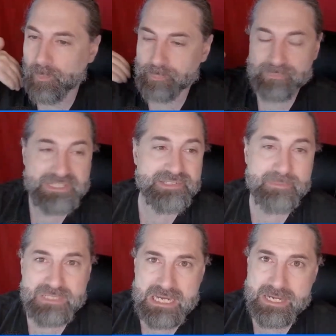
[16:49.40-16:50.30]
Like
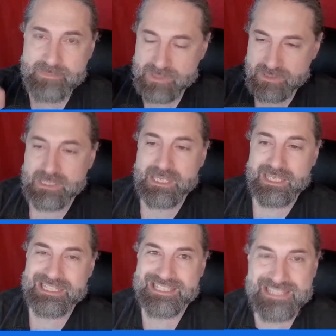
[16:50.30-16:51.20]
sometimes
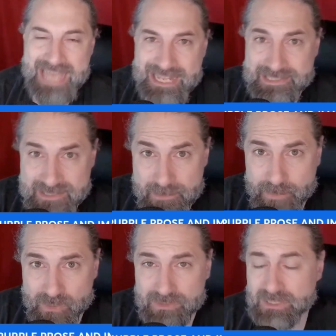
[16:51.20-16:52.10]
it's that
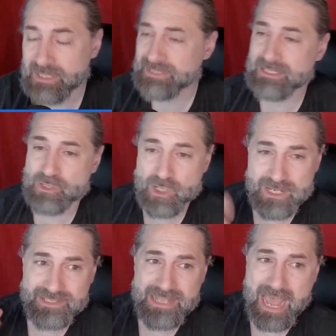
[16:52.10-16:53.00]
simple to
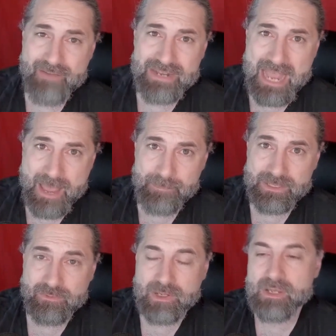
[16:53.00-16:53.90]
just have it
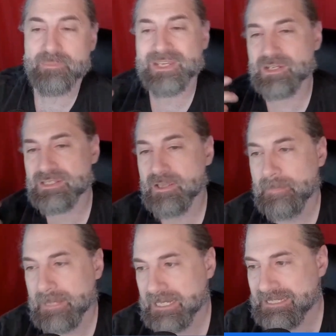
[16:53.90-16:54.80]
happen, because
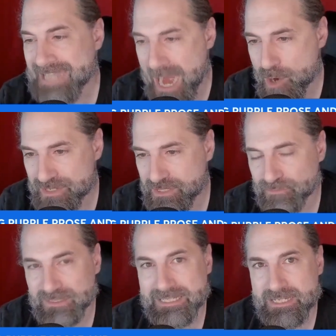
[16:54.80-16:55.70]

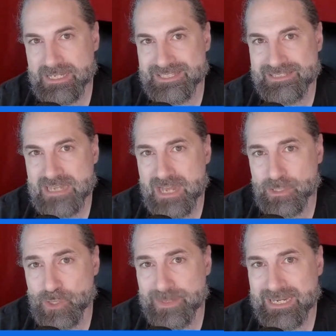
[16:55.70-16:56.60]
narratively it's
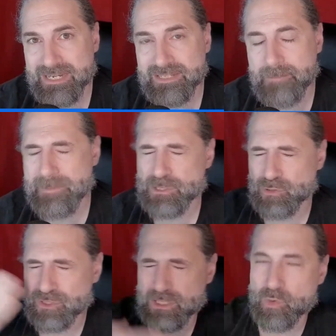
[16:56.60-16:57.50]
not doing anything, but you
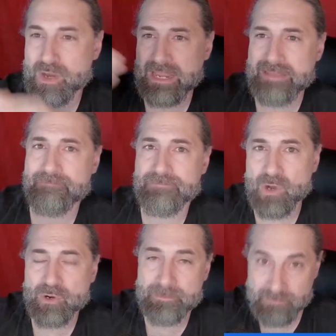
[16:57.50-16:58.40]
still want to
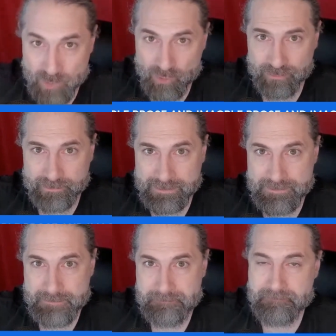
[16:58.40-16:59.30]
invoke
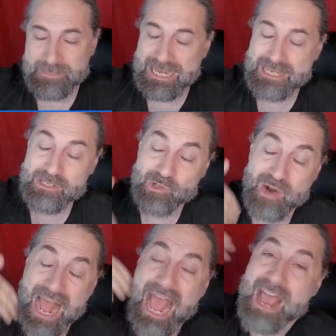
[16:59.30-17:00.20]
movement. You
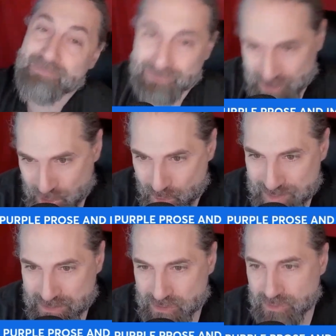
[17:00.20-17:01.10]
don't have to go
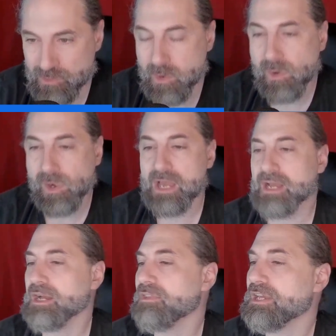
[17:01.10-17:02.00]
into
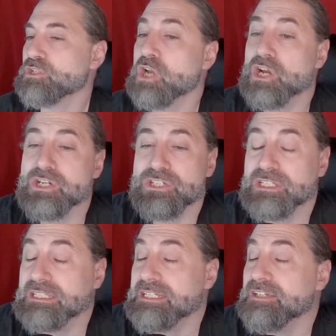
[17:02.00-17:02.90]
they turn
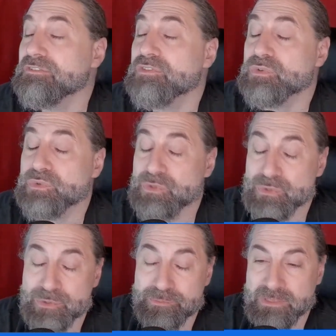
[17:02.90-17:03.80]
to leave the
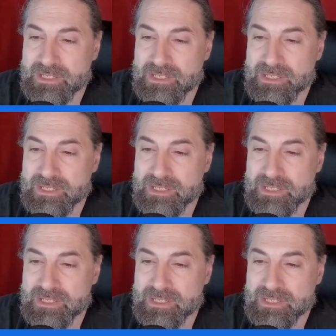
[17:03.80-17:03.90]
room.